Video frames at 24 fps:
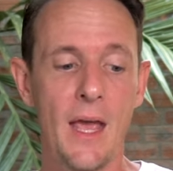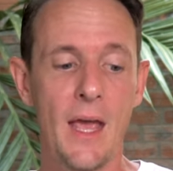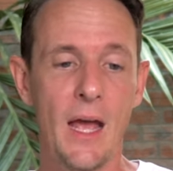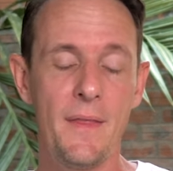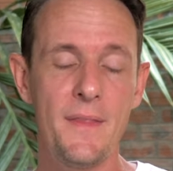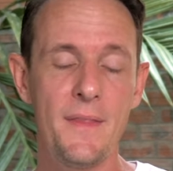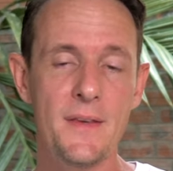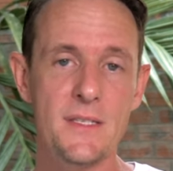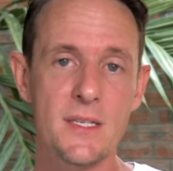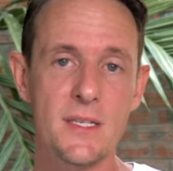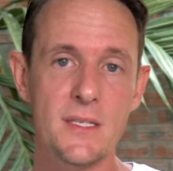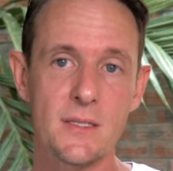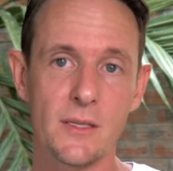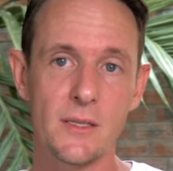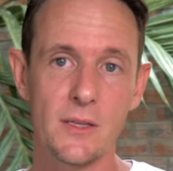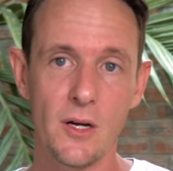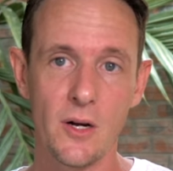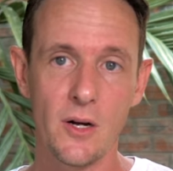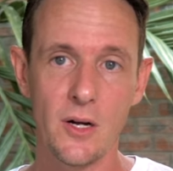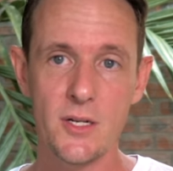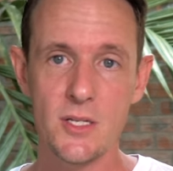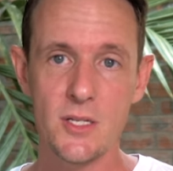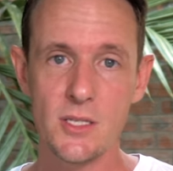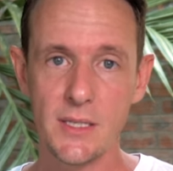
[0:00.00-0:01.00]
And this is
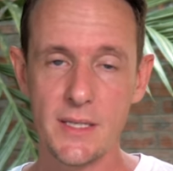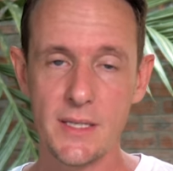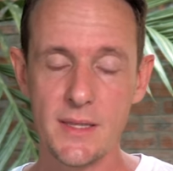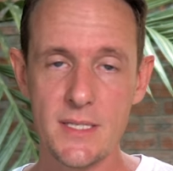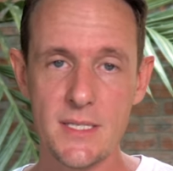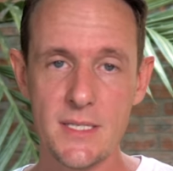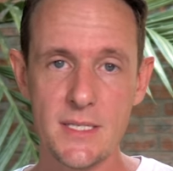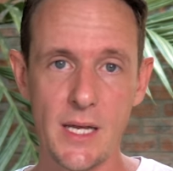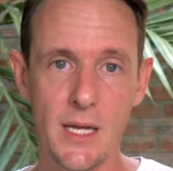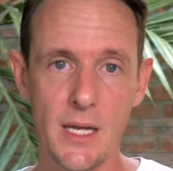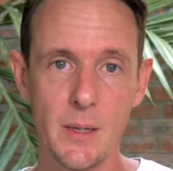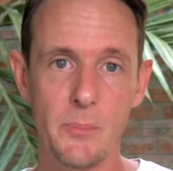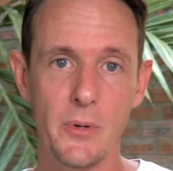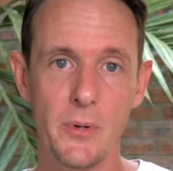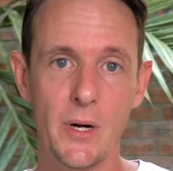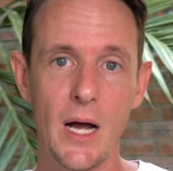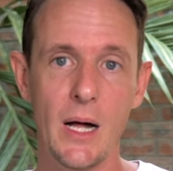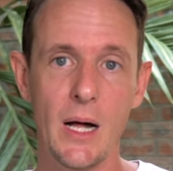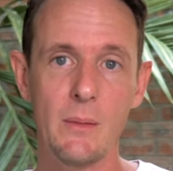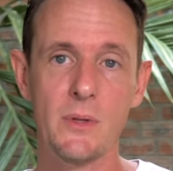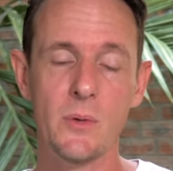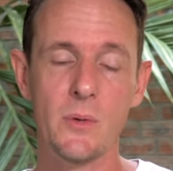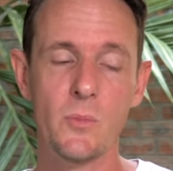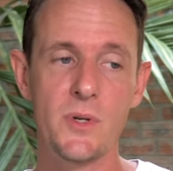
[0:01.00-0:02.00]
largely the same
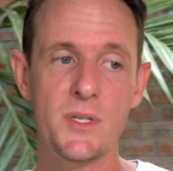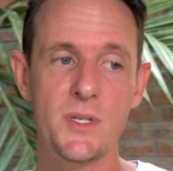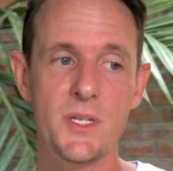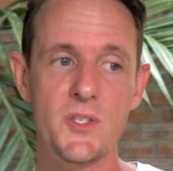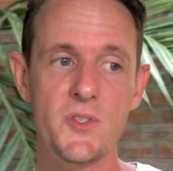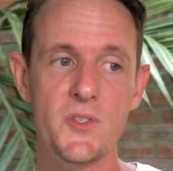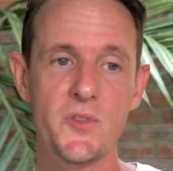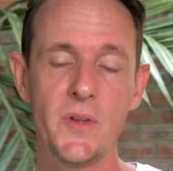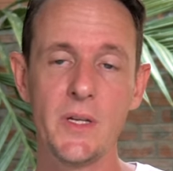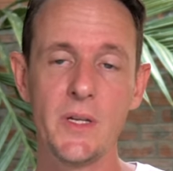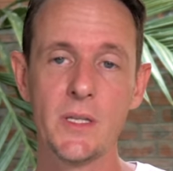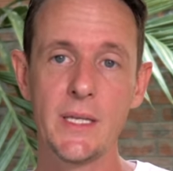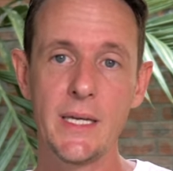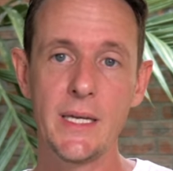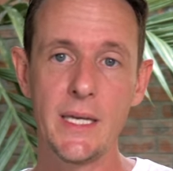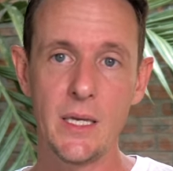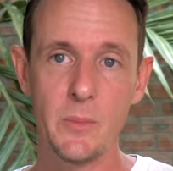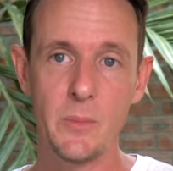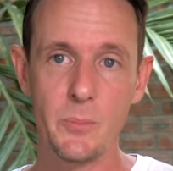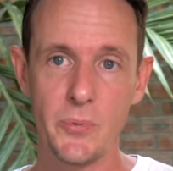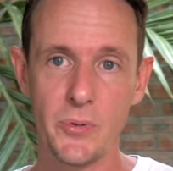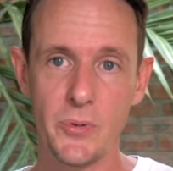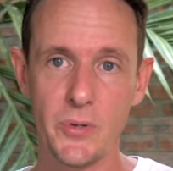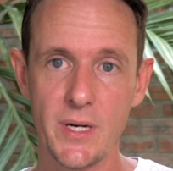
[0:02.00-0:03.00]
problem, which is feeling
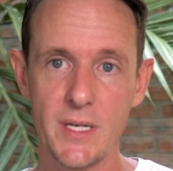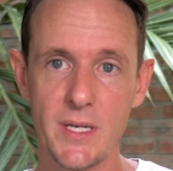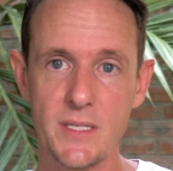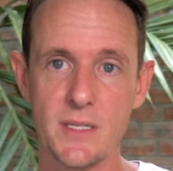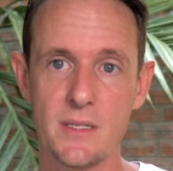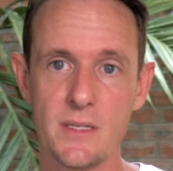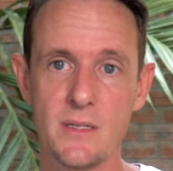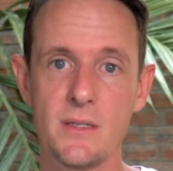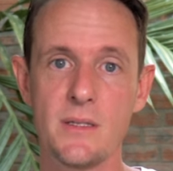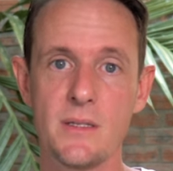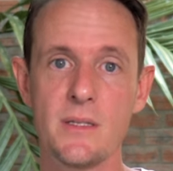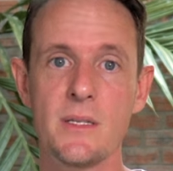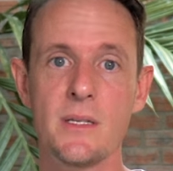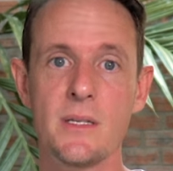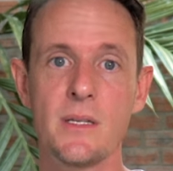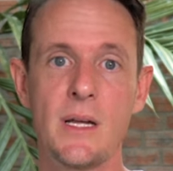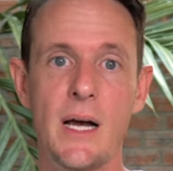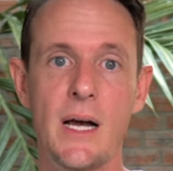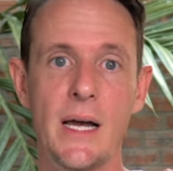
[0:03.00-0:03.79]
imprisoned.